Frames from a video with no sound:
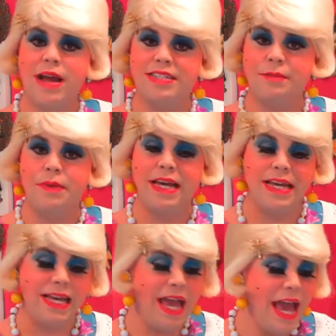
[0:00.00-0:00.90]

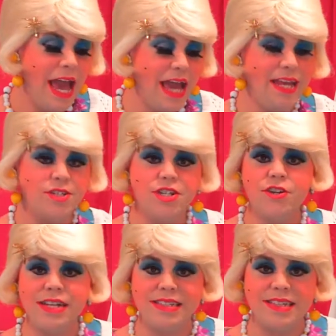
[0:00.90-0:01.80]
recipe. And it
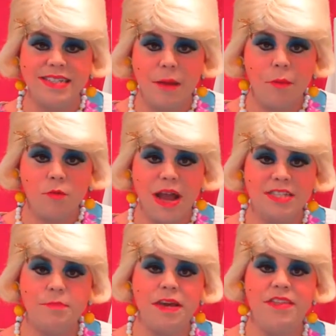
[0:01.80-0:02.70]
sure is a simple
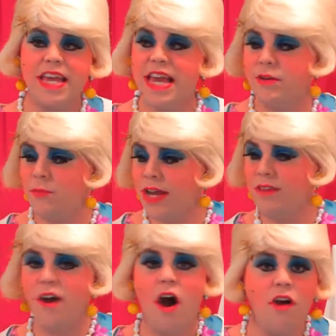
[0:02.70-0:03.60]
recipe to get rid
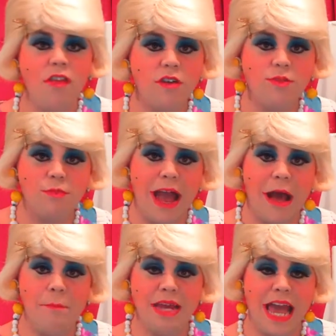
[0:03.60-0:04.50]
of all those
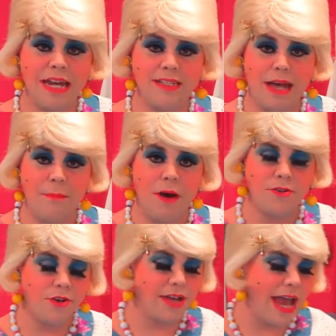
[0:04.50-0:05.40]
brown bananas up
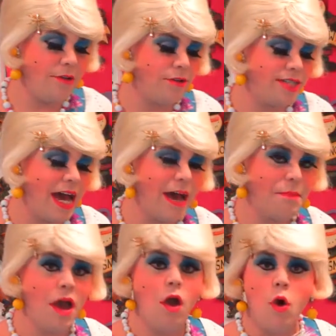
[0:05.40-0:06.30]
on your
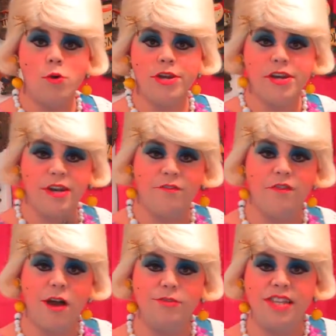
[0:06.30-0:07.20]
countertop or you could have
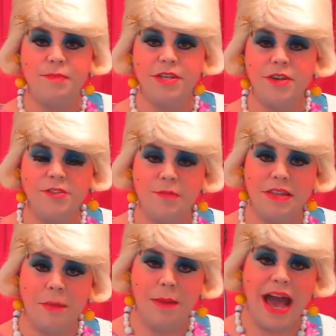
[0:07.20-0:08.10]
froze them and used them
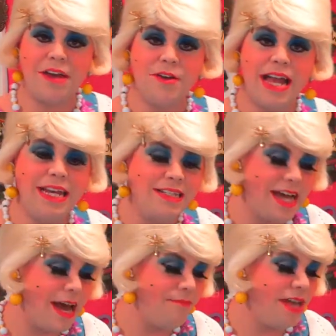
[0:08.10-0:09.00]
in the batter
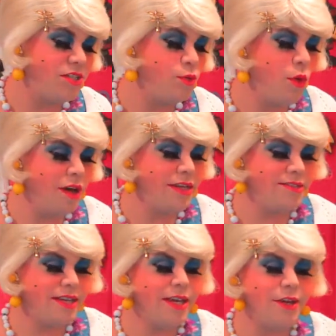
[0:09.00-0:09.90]
anytime that you
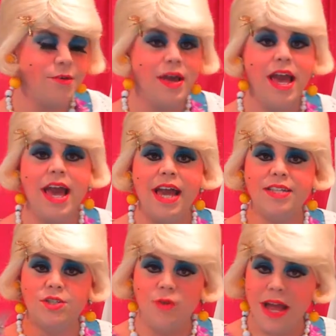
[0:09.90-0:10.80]
wanted to.
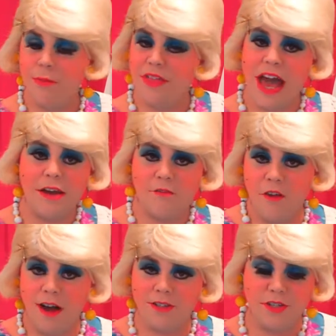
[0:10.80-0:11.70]
It's great without a
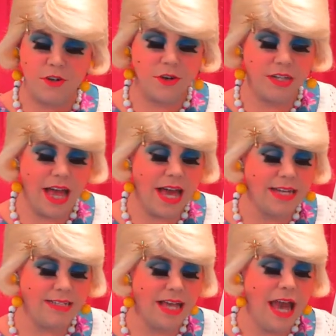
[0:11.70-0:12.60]
frosting or
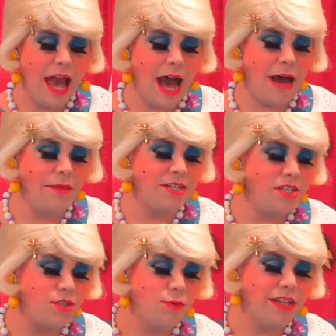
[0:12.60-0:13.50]
glaze. Um, it
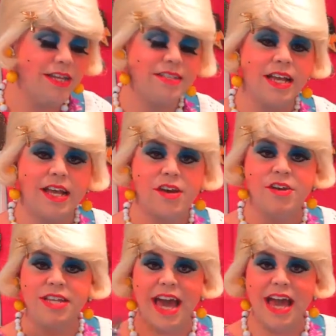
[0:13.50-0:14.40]
just really is a
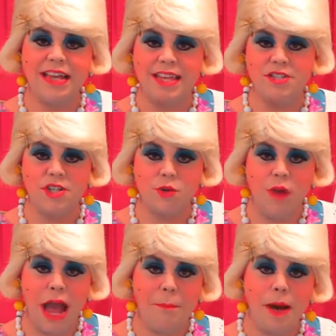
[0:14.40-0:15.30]
good cake that you could
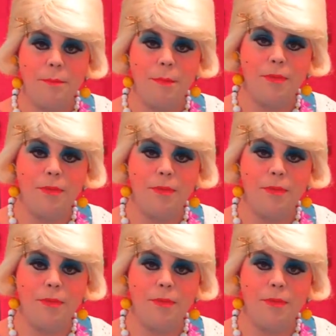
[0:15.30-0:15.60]
wrap up